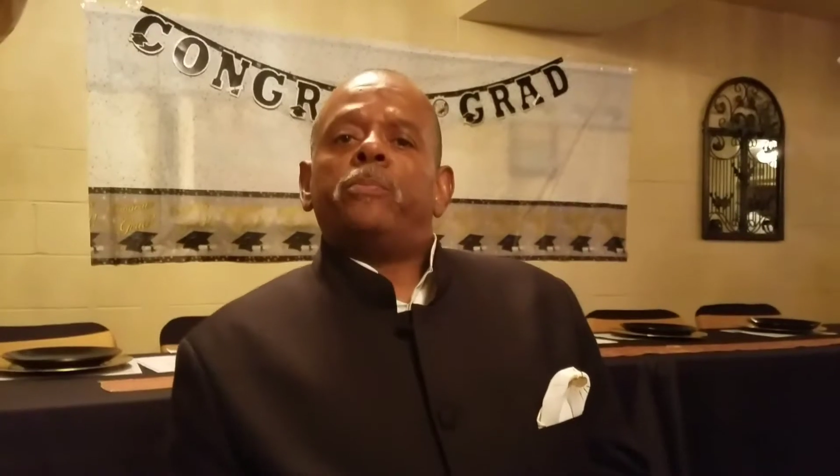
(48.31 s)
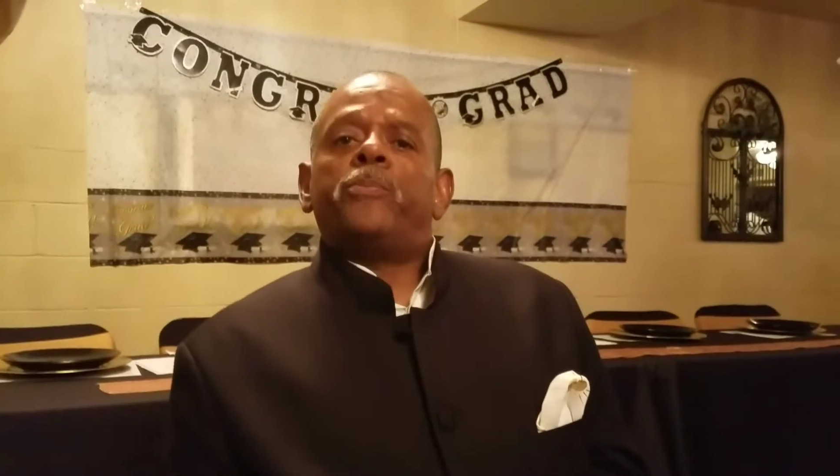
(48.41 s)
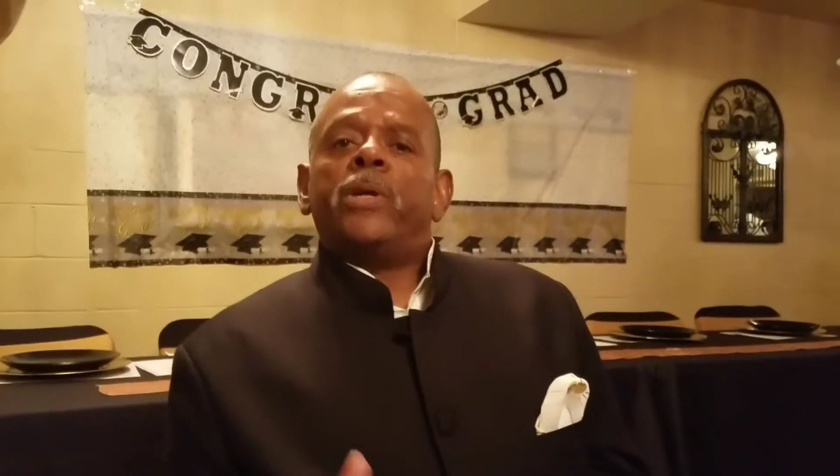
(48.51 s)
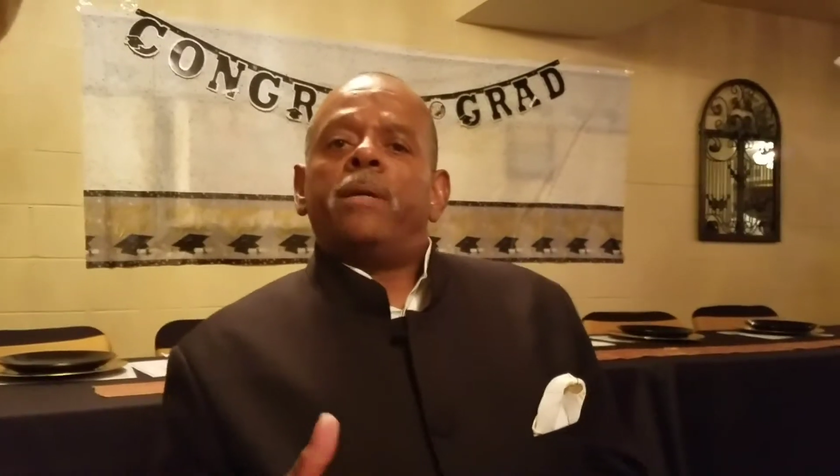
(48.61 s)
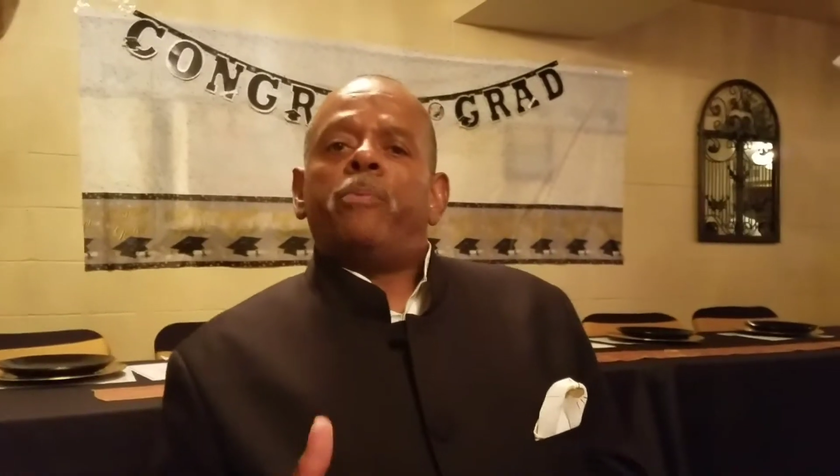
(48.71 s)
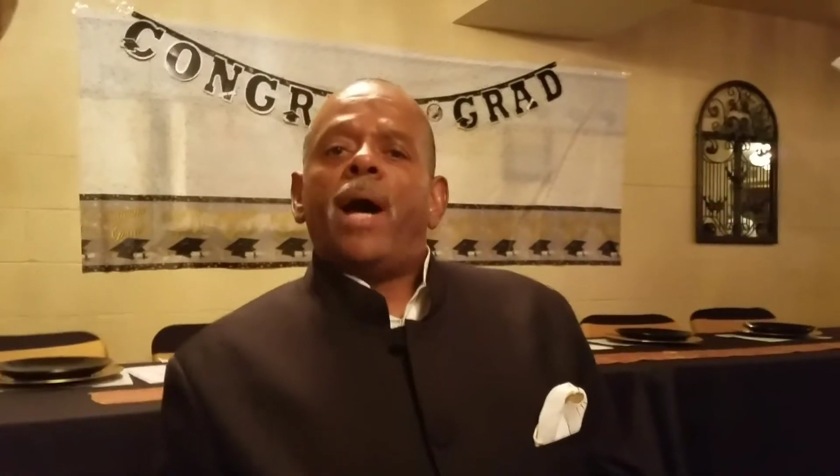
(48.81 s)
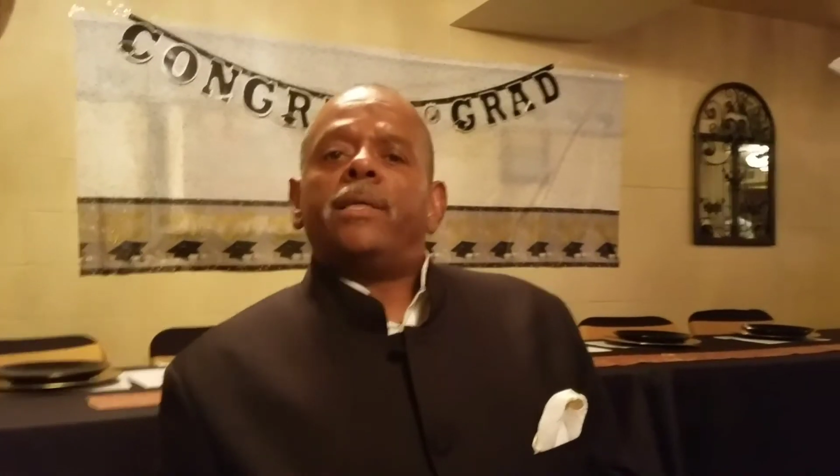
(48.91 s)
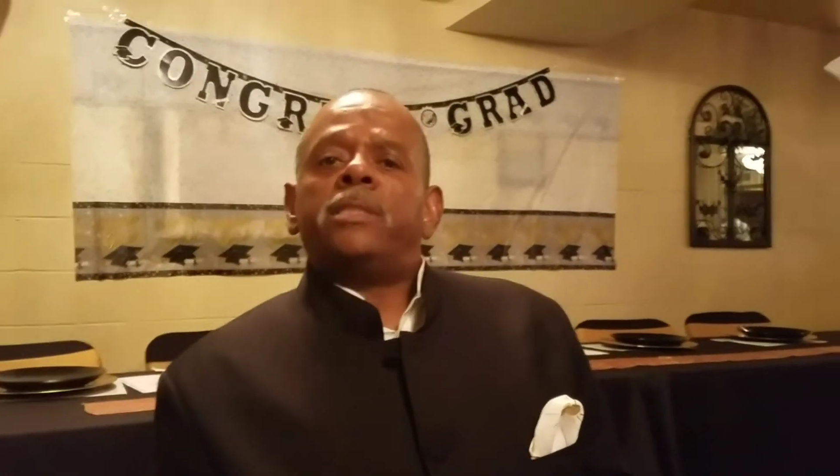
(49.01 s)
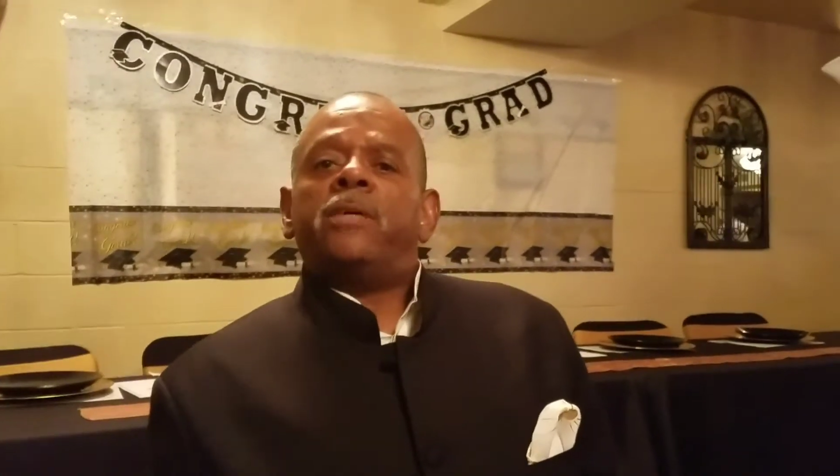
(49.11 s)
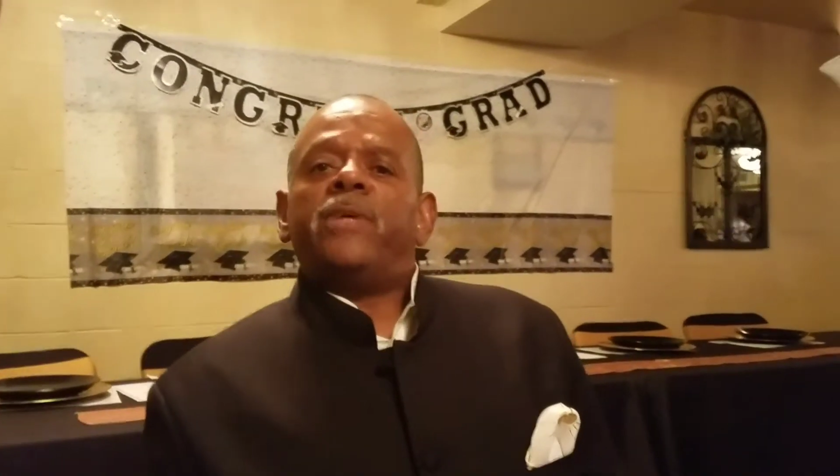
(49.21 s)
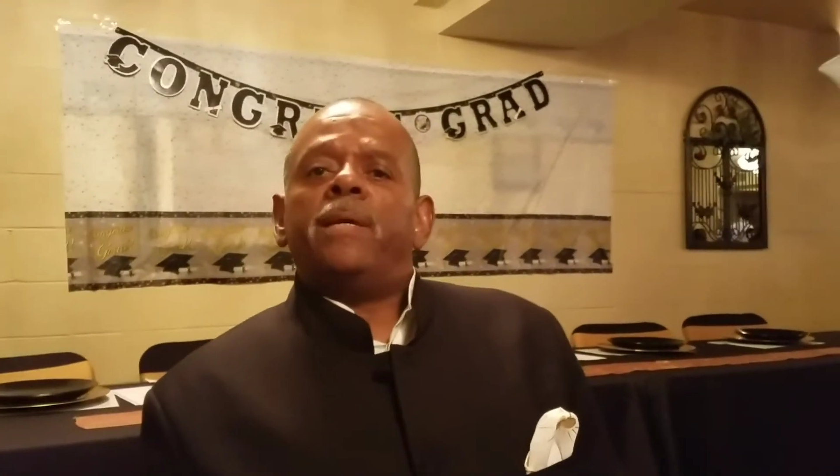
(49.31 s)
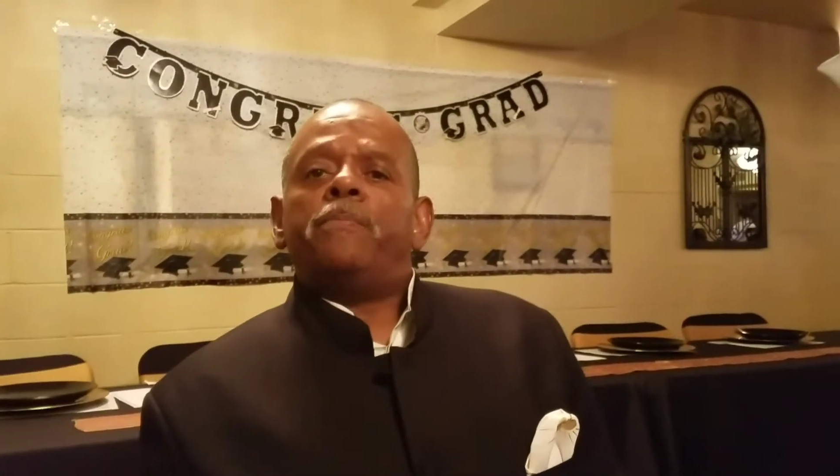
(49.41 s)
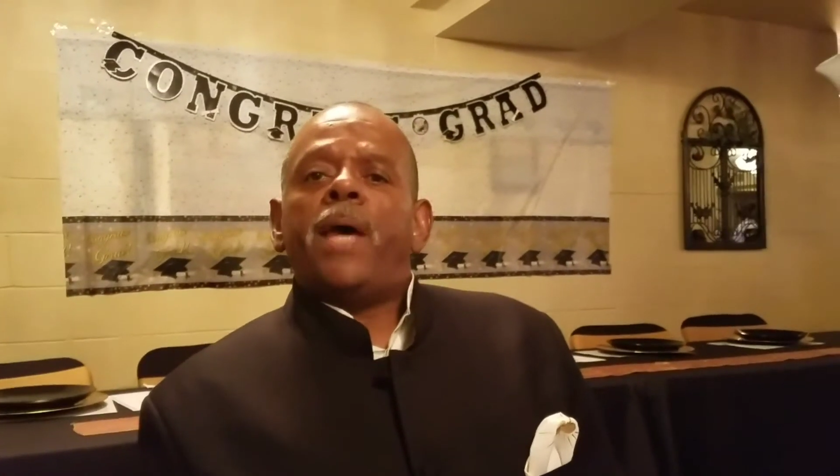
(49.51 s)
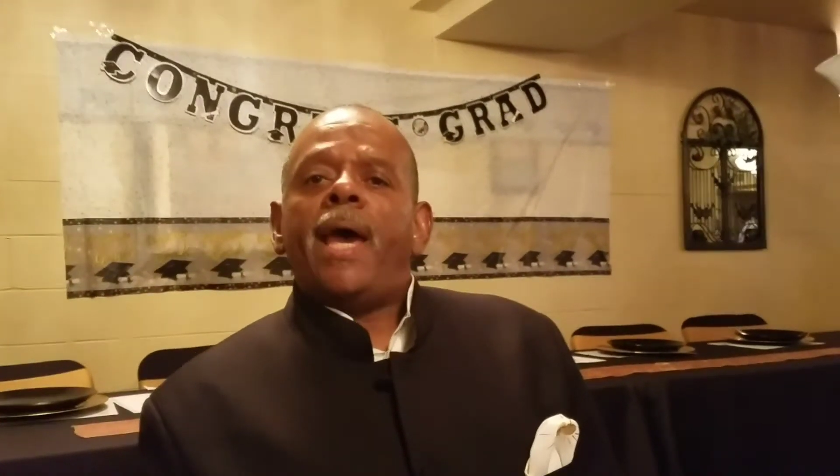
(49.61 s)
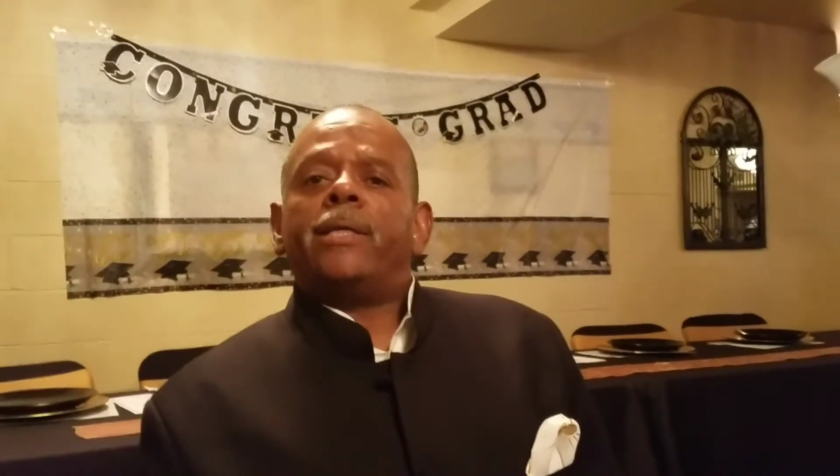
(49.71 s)
bring positive
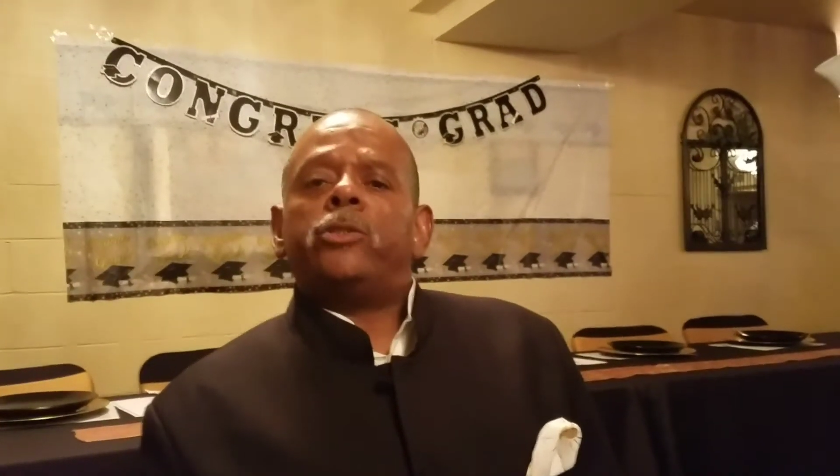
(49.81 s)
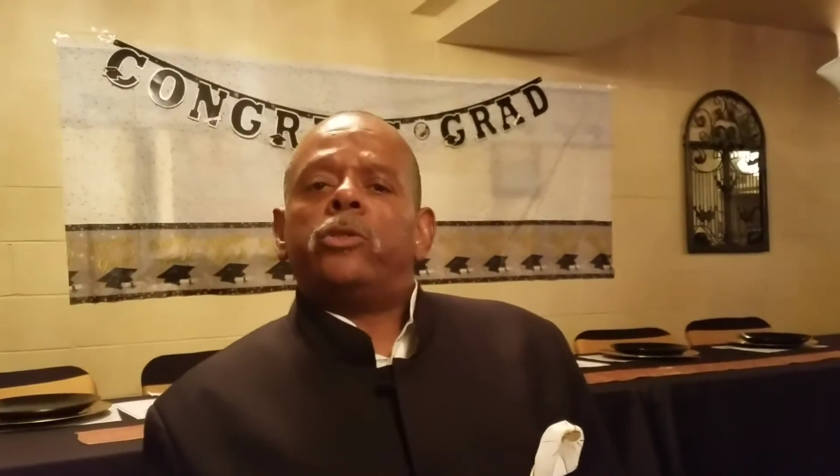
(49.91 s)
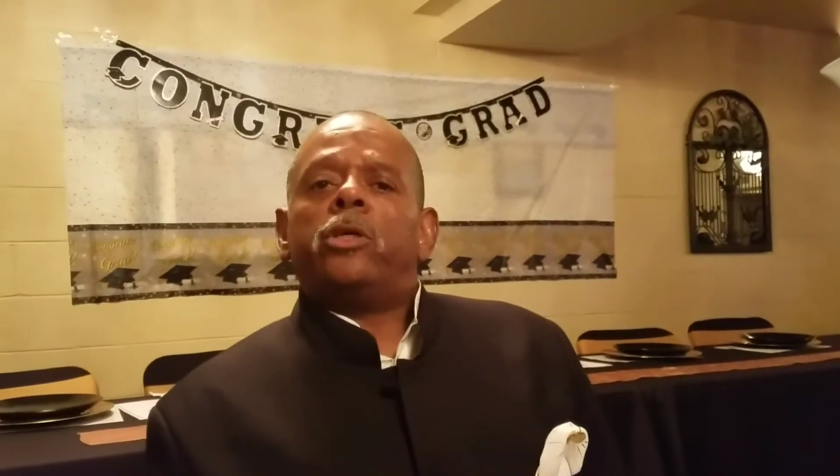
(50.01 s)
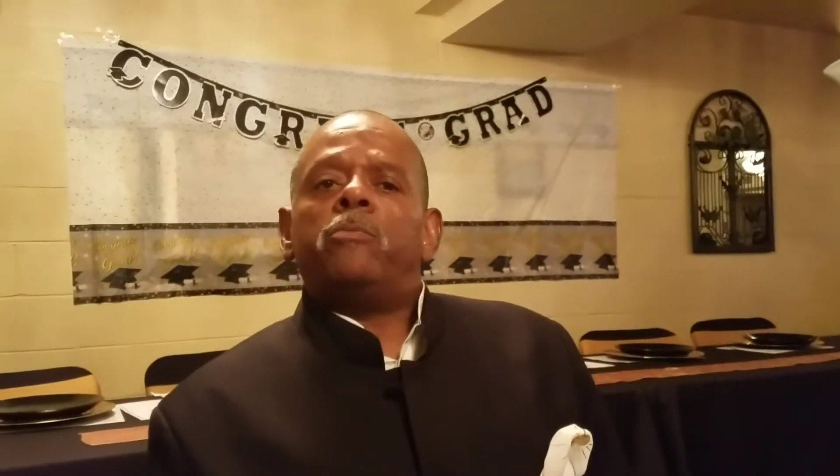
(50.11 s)
impact to the